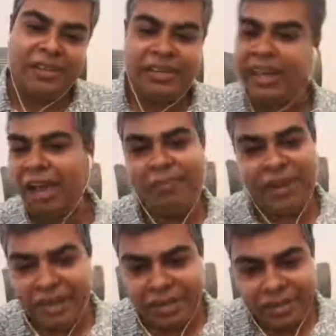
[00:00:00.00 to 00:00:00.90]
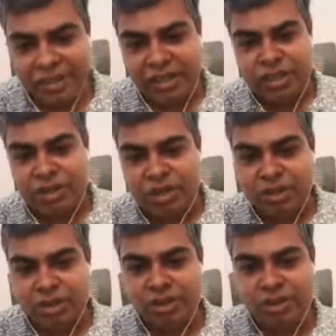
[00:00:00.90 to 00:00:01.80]
It happened. So,
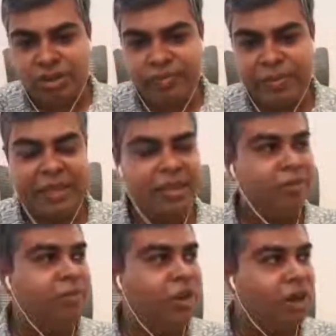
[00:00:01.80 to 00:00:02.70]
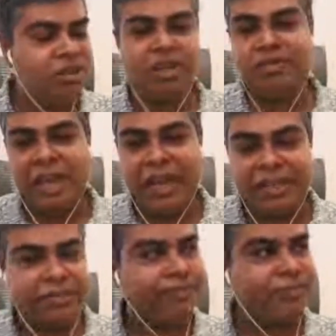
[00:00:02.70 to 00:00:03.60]
because of that,